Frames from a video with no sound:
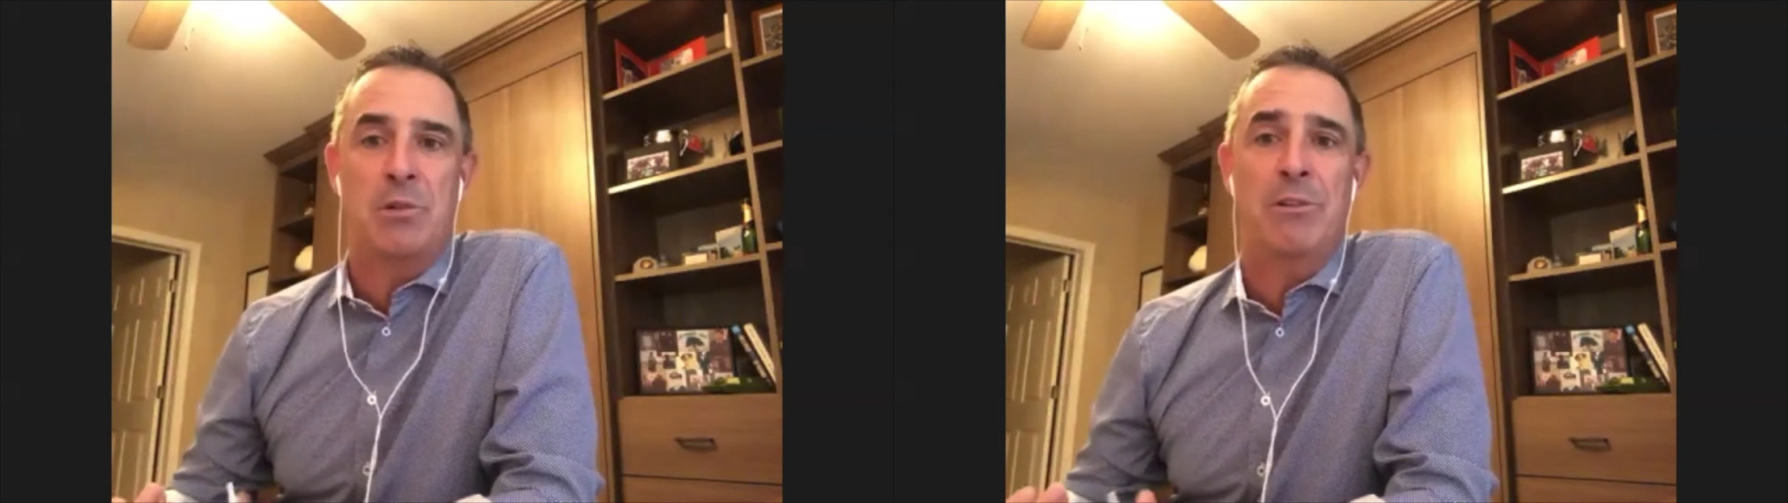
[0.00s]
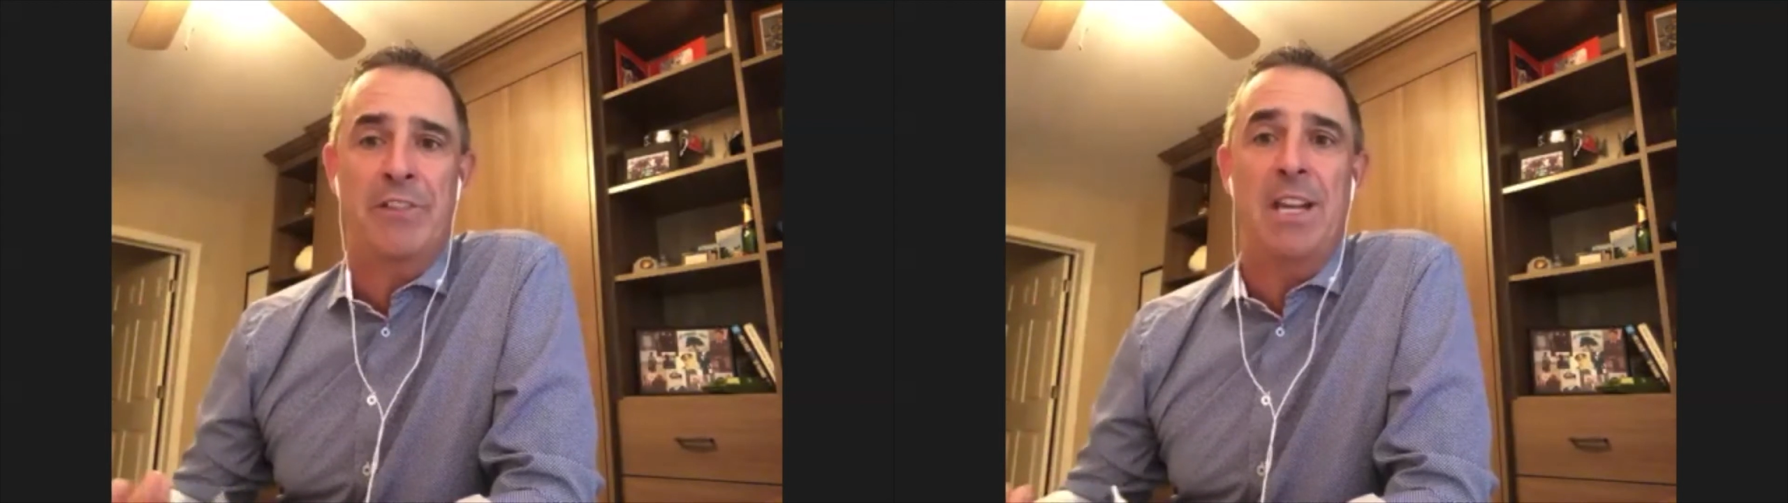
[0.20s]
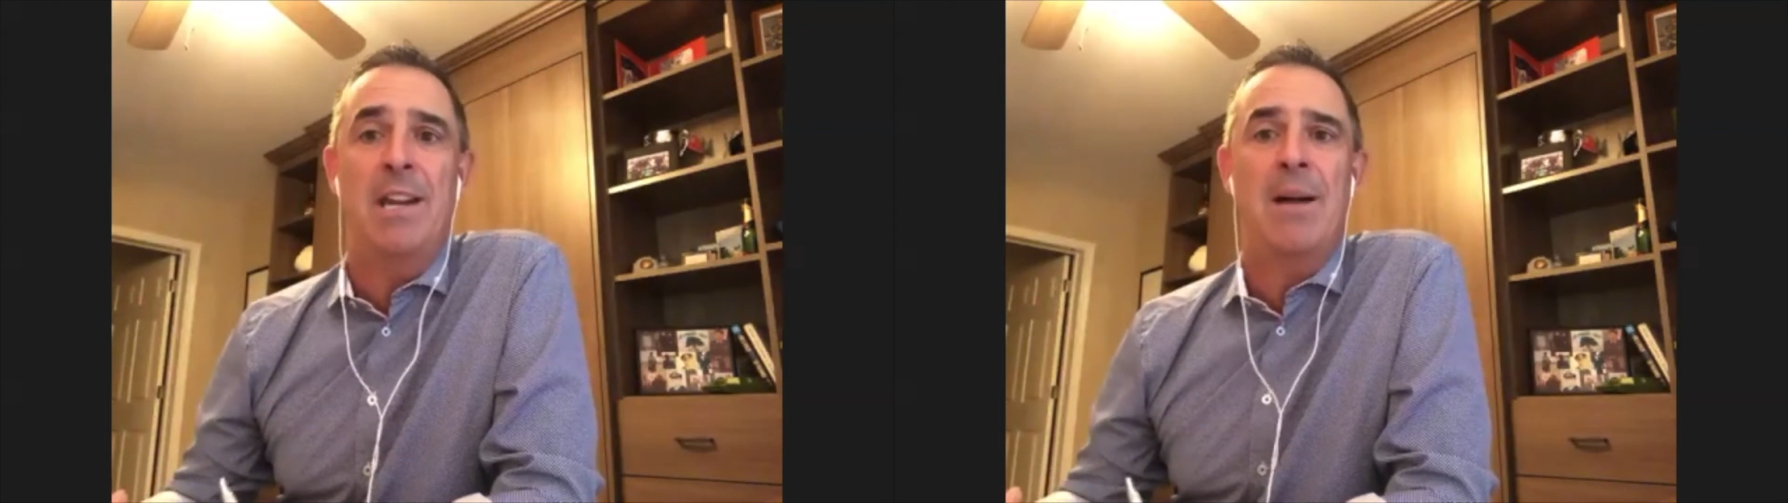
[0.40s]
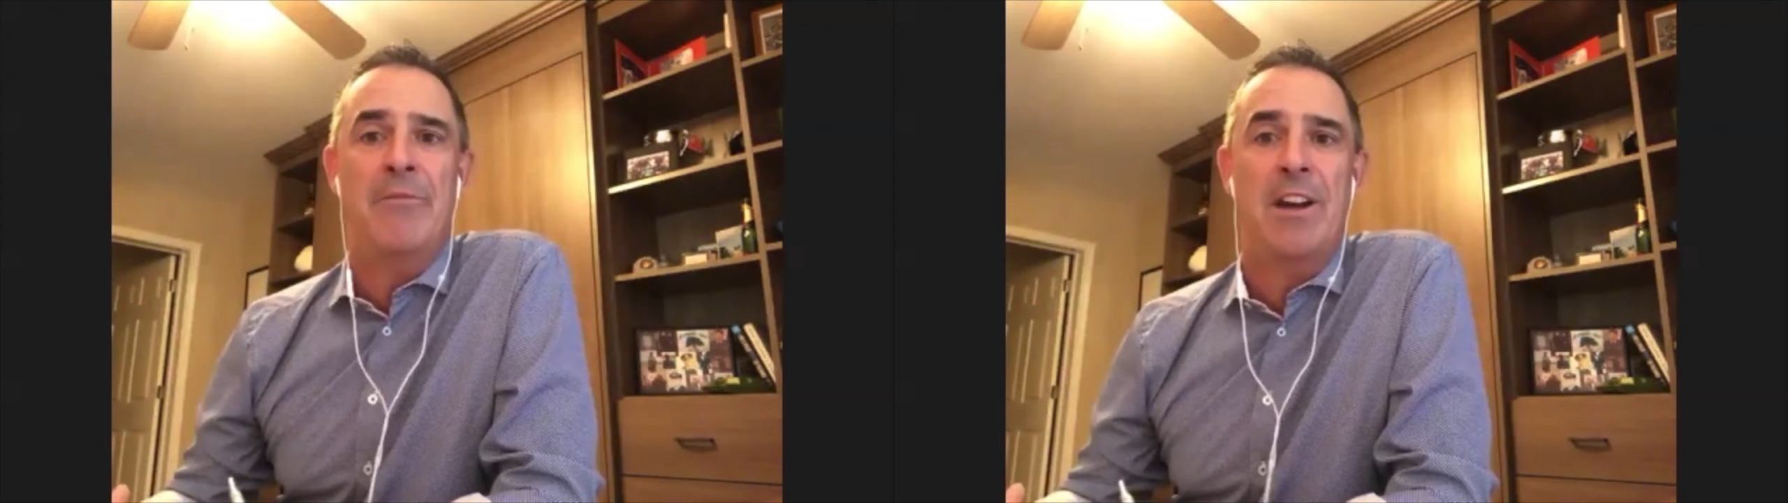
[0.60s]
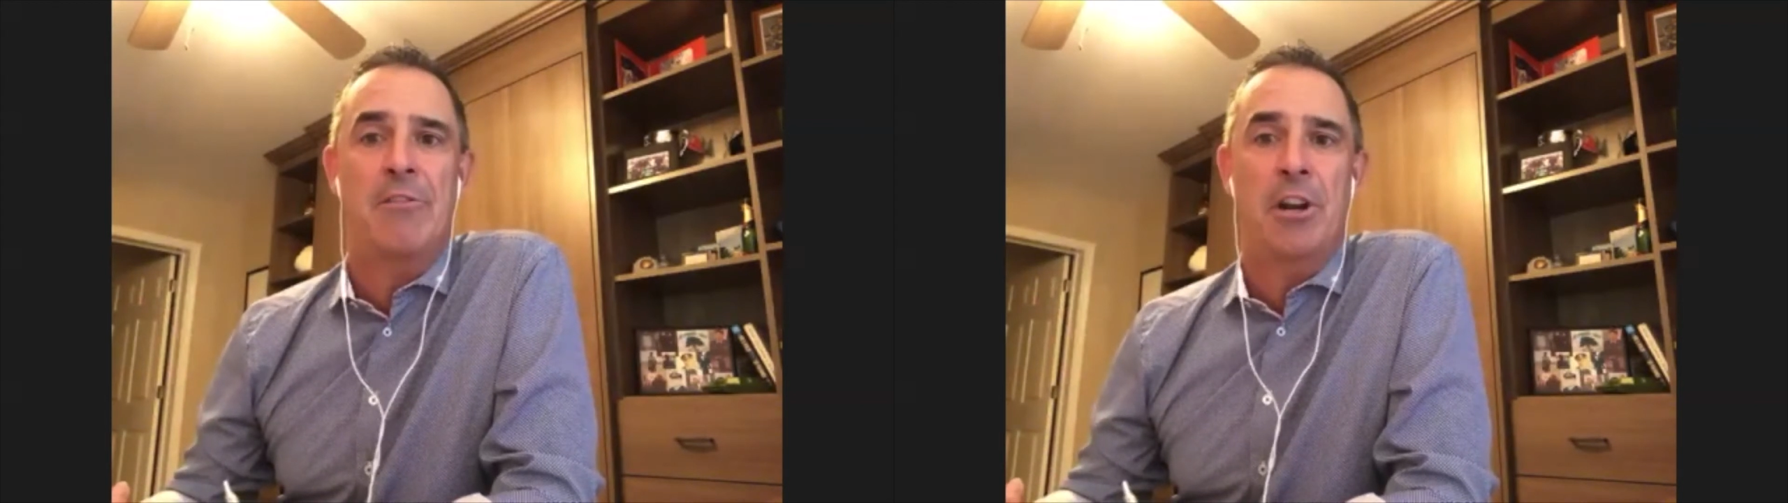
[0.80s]
to a Vietnam
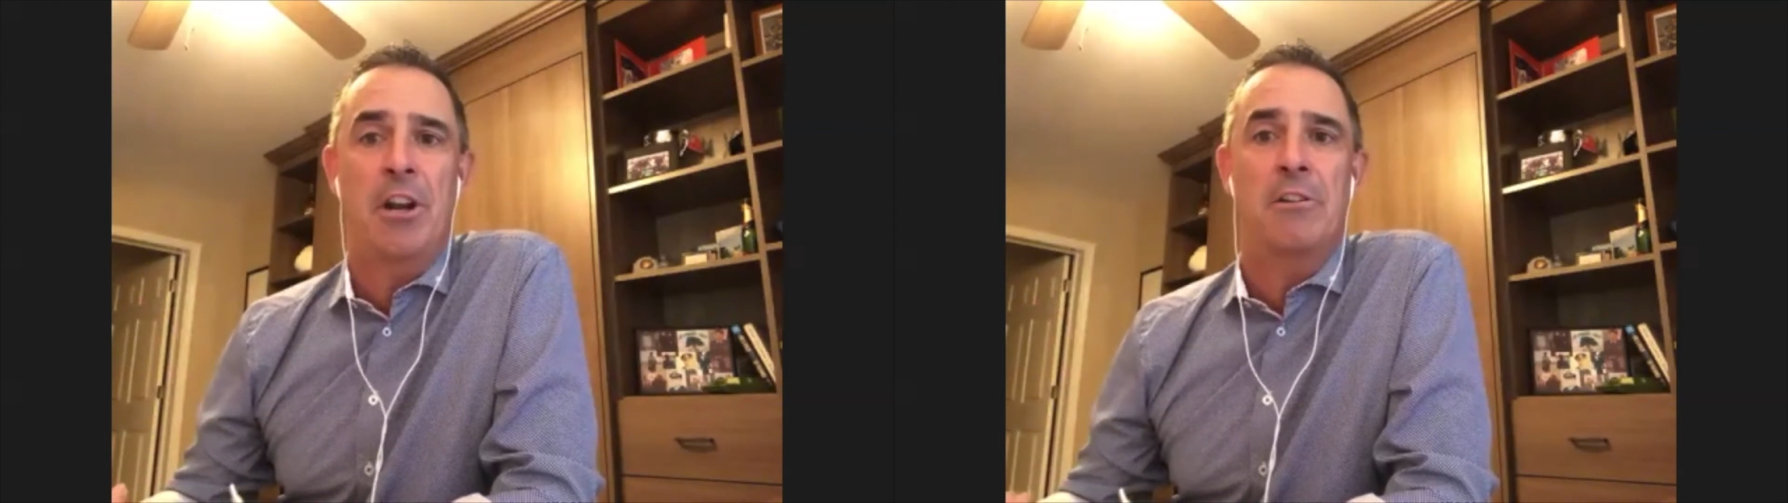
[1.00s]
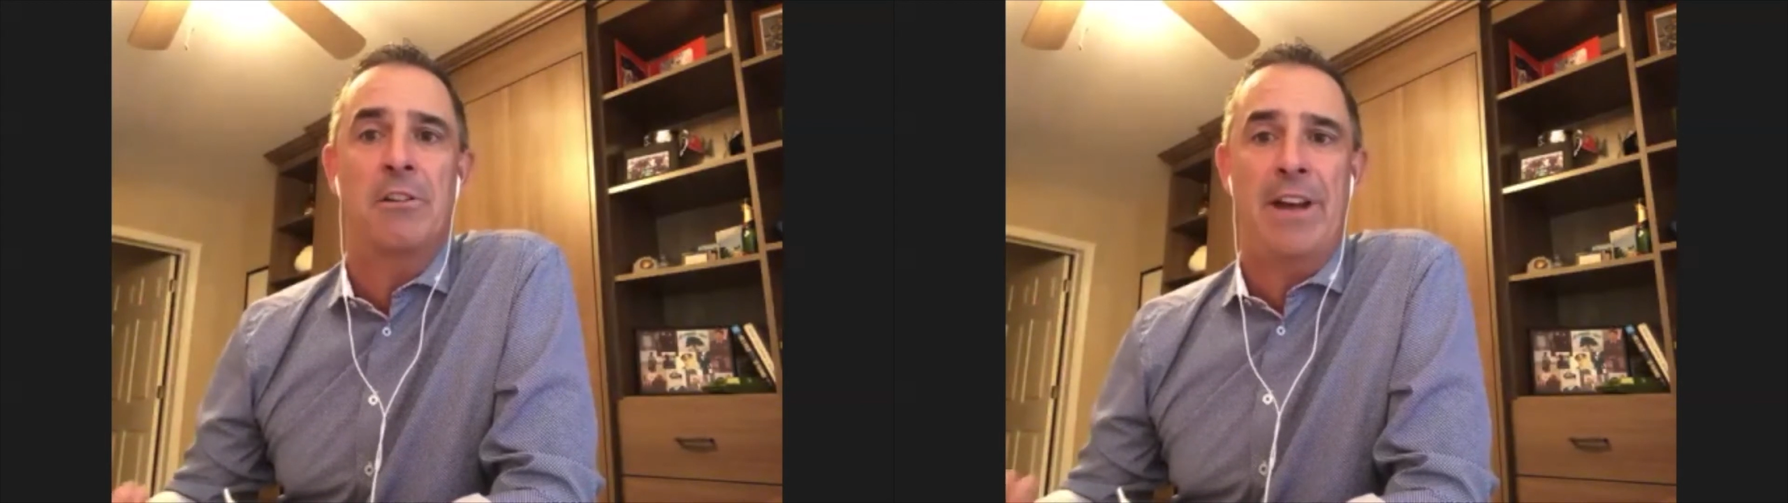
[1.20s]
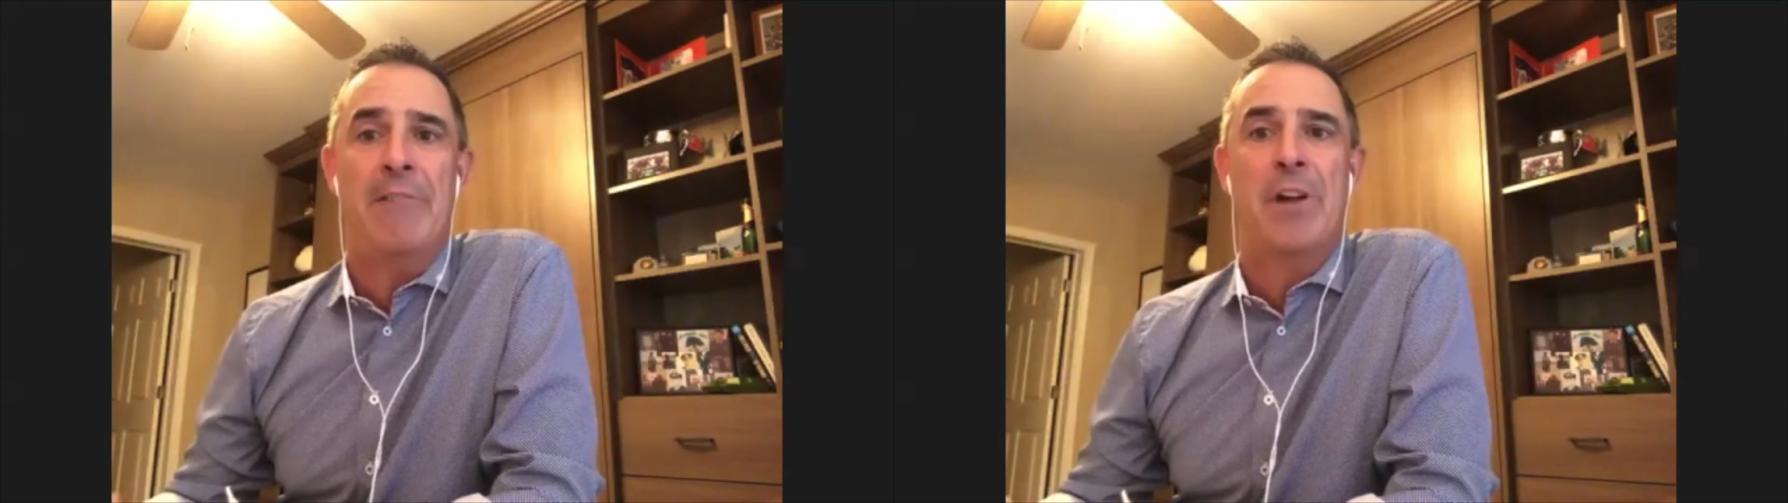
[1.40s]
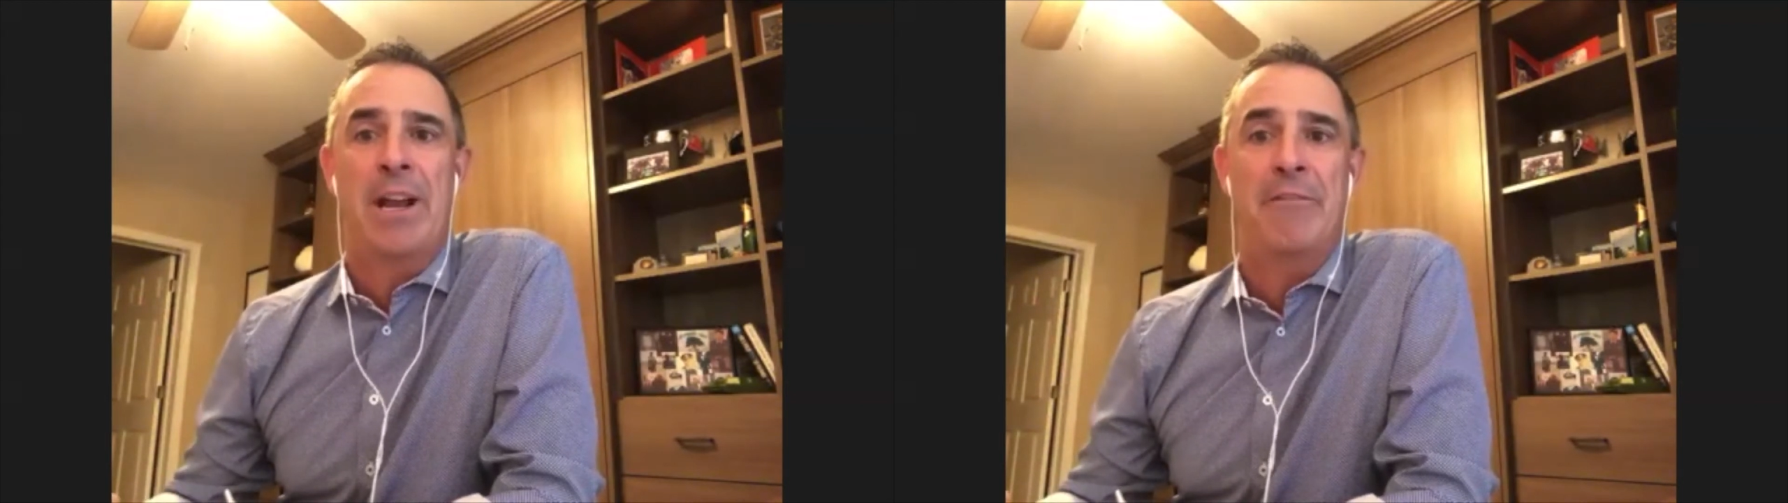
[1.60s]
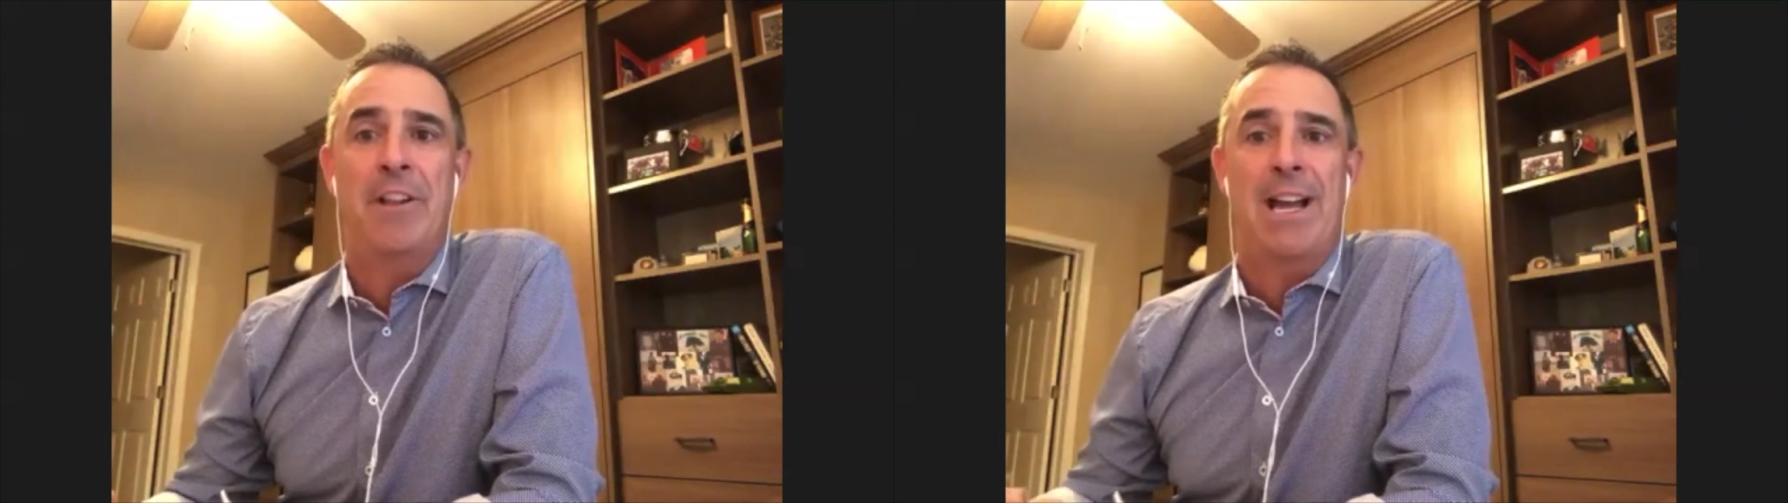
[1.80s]
veteran under the
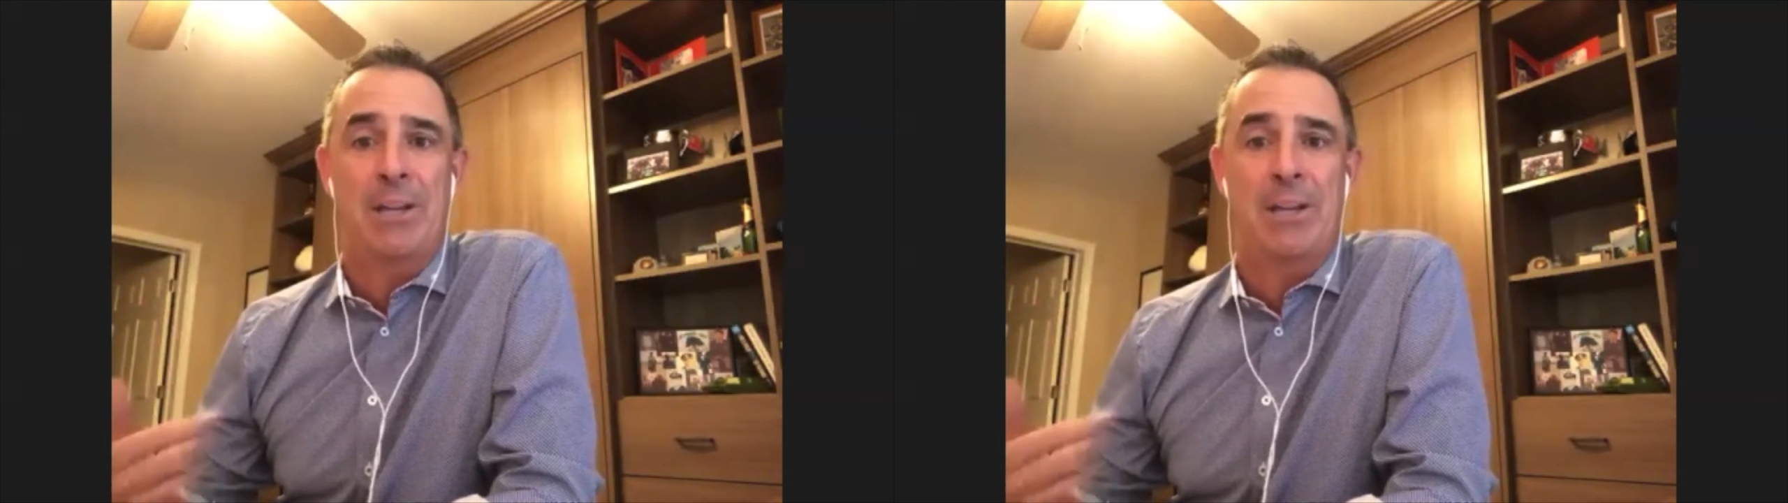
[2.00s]
VetFran flag.